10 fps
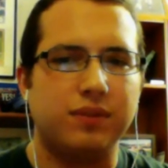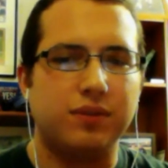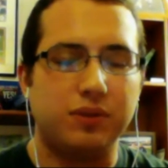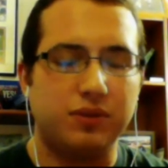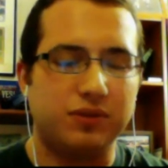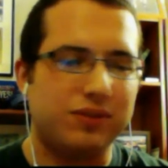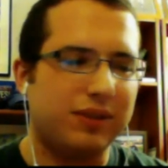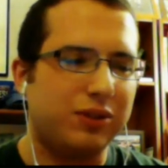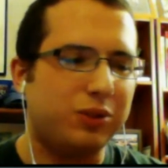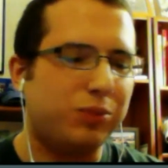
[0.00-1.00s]
which is
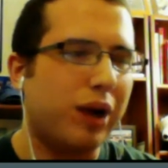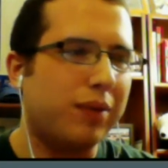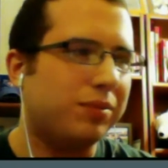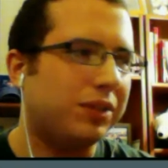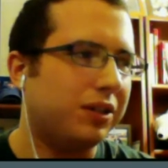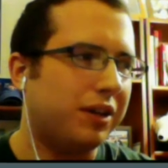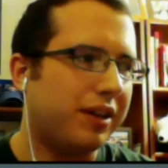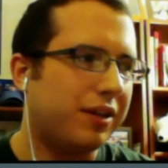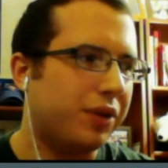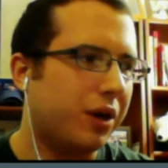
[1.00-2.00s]
probably good. I
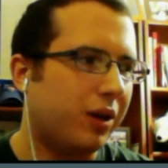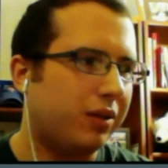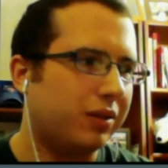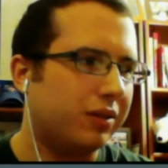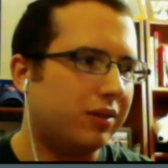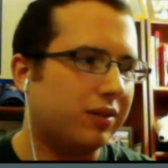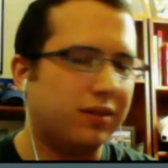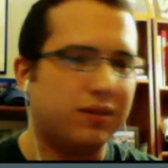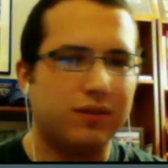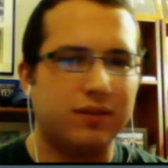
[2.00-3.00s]
think we all
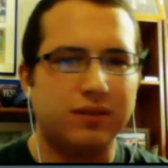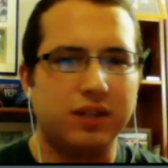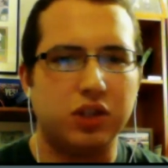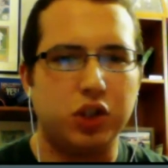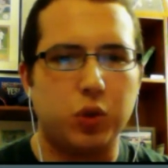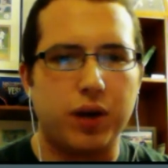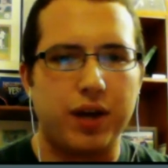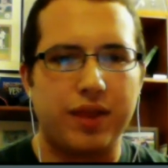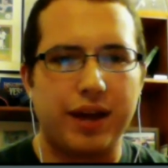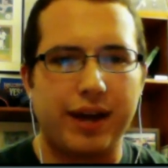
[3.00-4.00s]

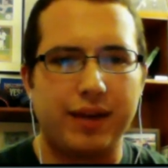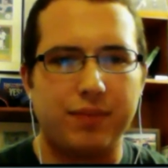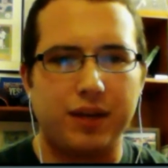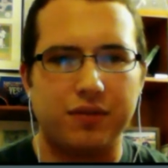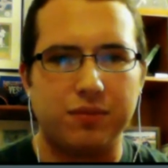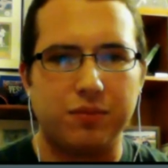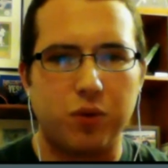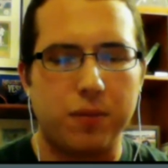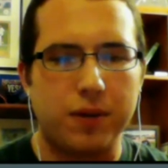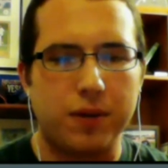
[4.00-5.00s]
enjoy that pace
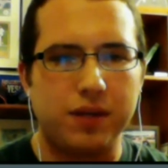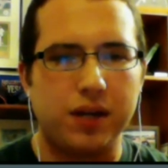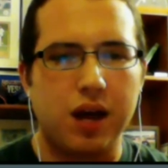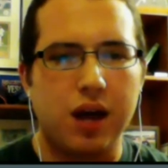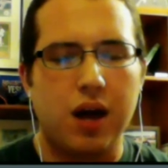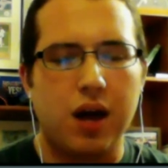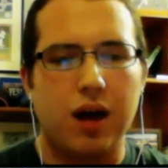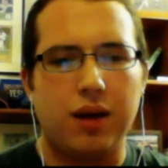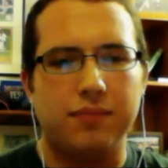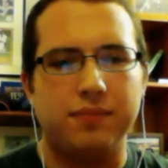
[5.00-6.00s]
more, maybe.
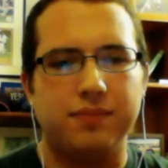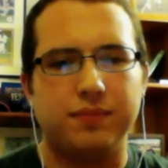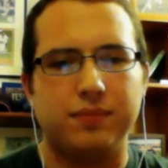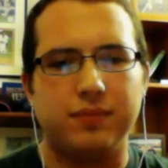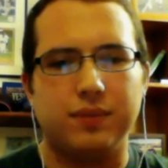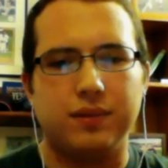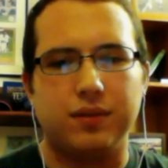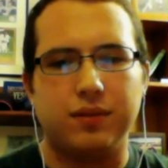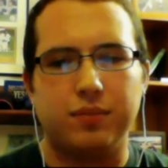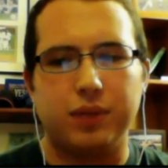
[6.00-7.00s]

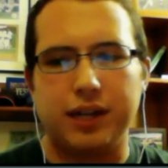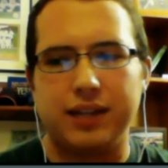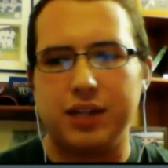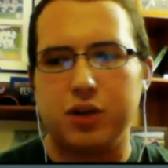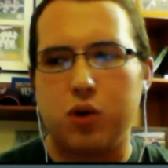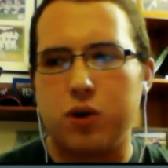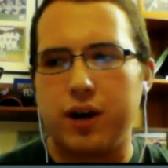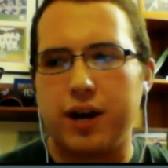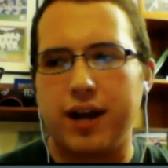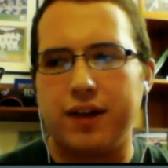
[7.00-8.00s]
But I think
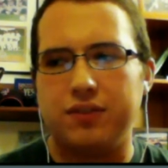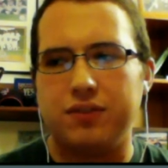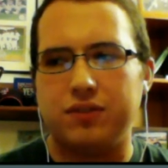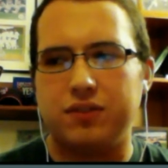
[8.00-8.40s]
Korra has